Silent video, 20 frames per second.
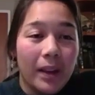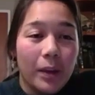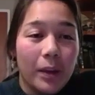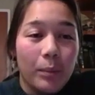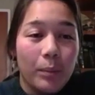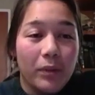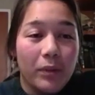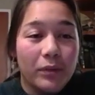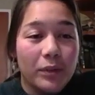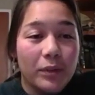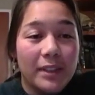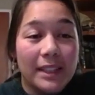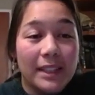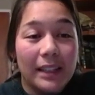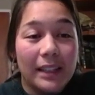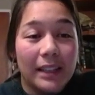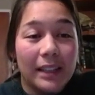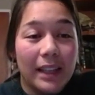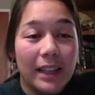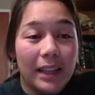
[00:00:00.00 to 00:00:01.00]
before
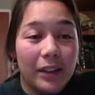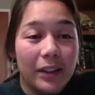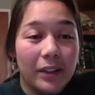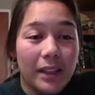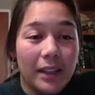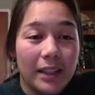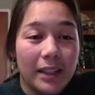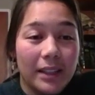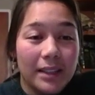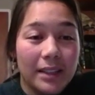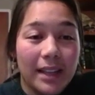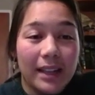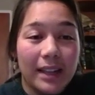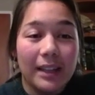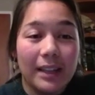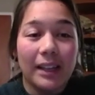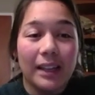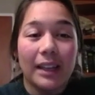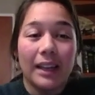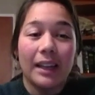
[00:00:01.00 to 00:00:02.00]
settling here in
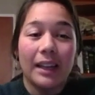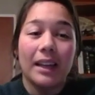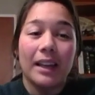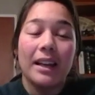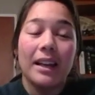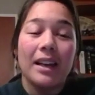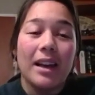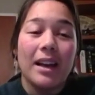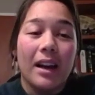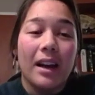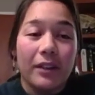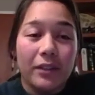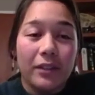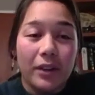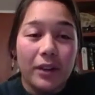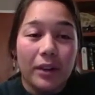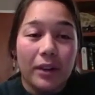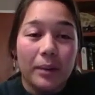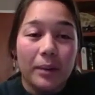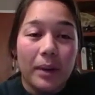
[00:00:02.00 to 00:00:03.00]
Taranaki. I've
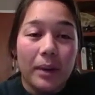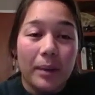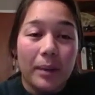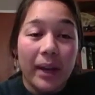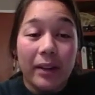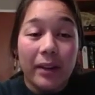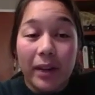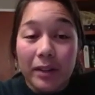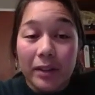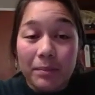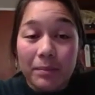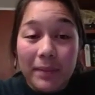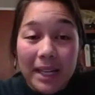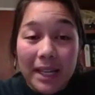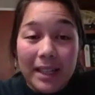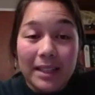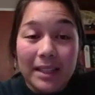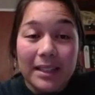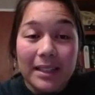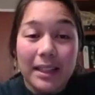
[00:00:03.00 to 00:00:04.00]
got a background in
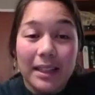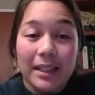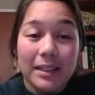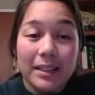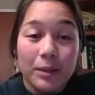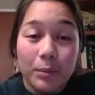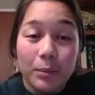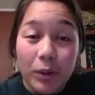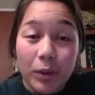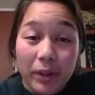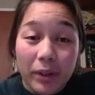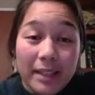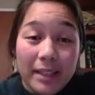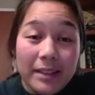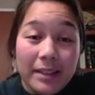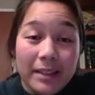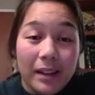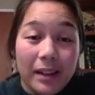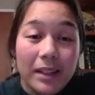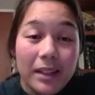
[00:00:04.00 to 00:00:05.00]
media studies and marine
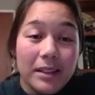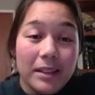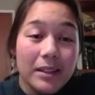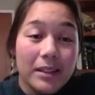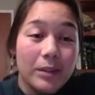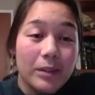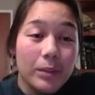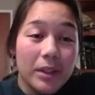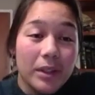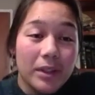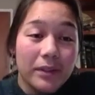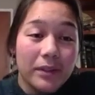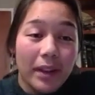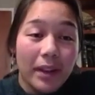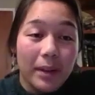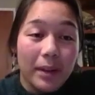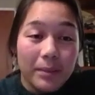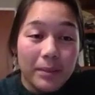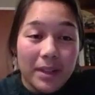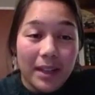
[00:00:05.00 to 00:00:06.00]
science, which have
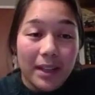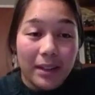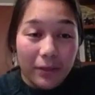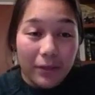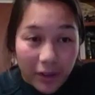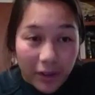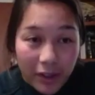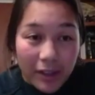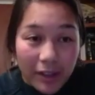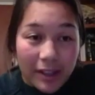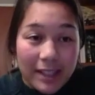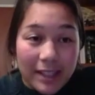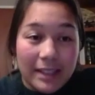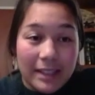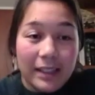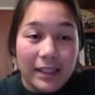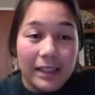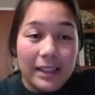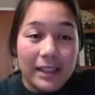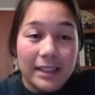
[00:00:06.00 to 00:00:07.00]
come together very
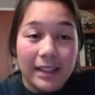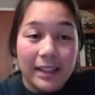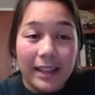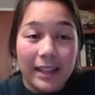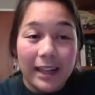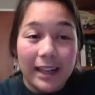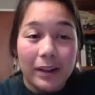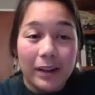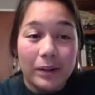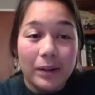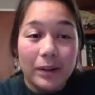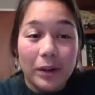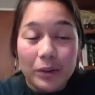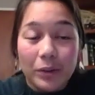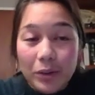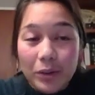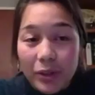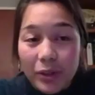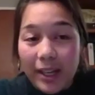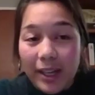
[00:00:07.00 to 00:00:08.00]
nicely as I now
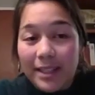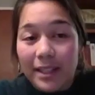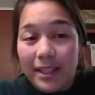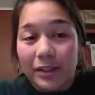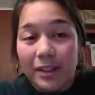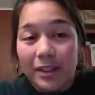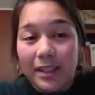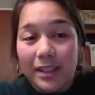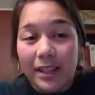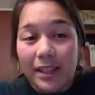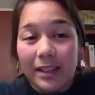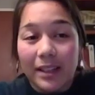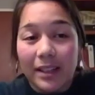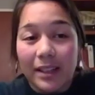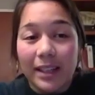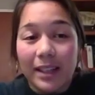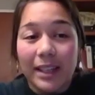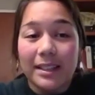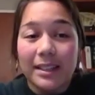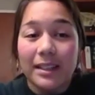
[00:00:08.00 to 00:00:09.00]
contract here in
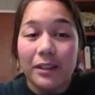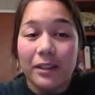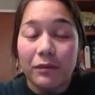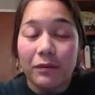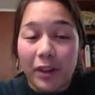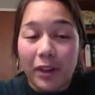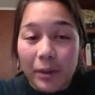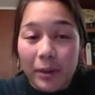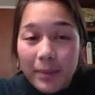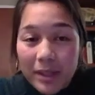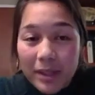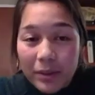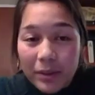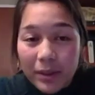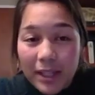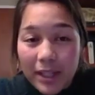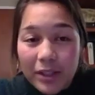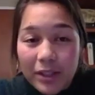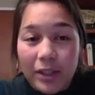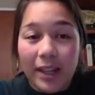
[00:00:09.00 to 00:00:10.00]
Taranaki as an environmental
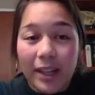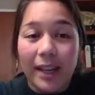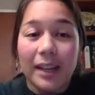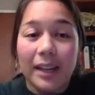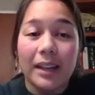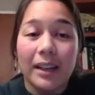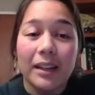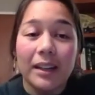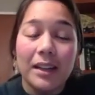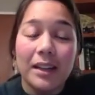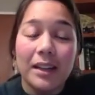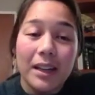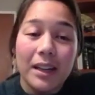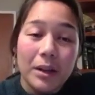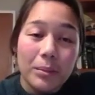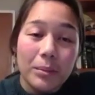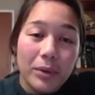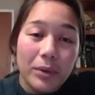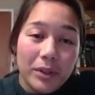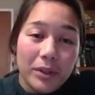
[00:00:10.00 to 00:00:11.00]
educator,
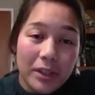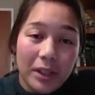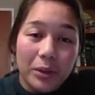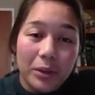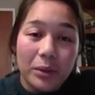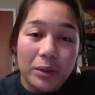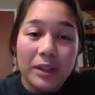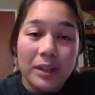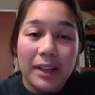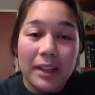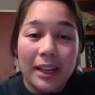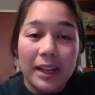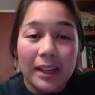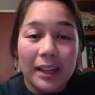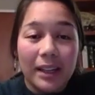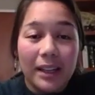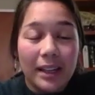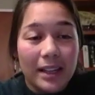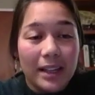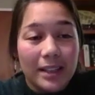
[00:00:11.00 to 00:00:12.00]
project
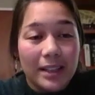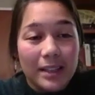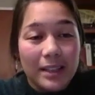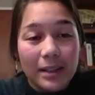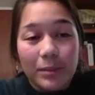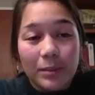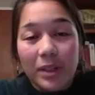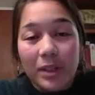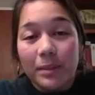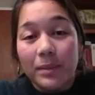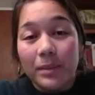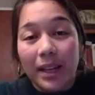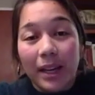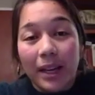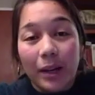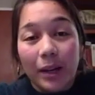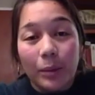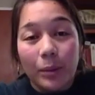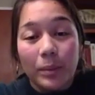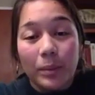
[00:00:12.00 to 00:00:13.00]
coordinator, and sometimes I
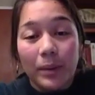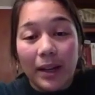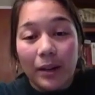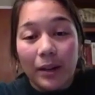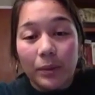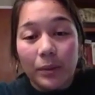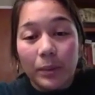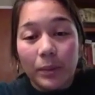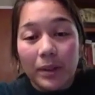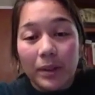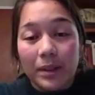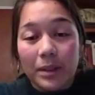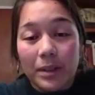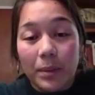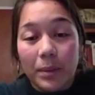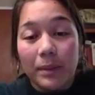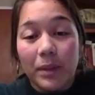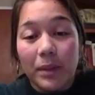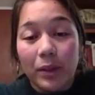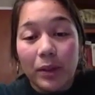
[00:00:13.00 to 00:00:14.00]
help out with the
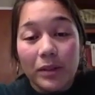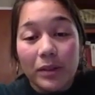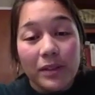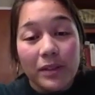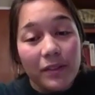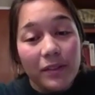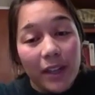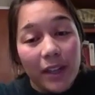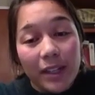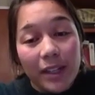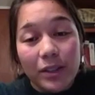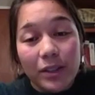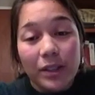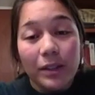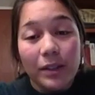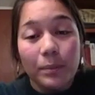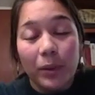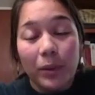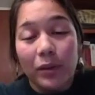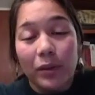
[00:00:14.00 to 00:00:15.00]
Department of
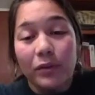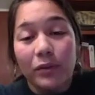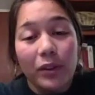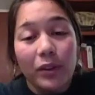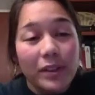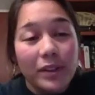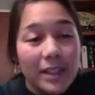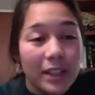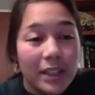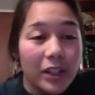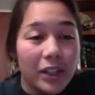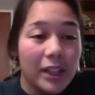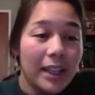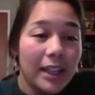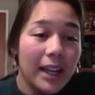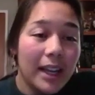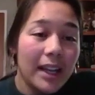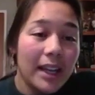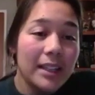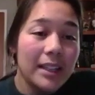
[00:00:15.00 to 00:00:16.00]
Conservation, both volunteering
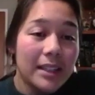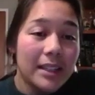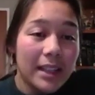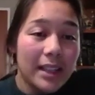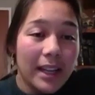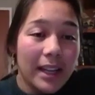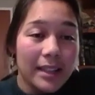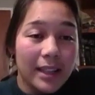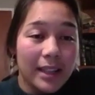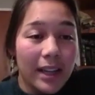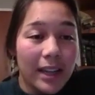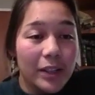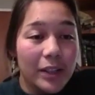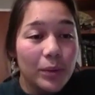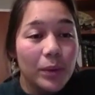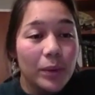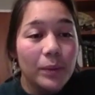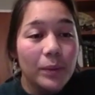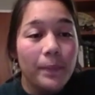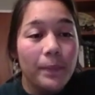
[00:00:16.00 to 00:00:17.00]
and as a
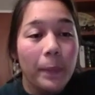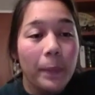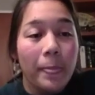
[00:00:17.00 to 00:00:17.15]
casual.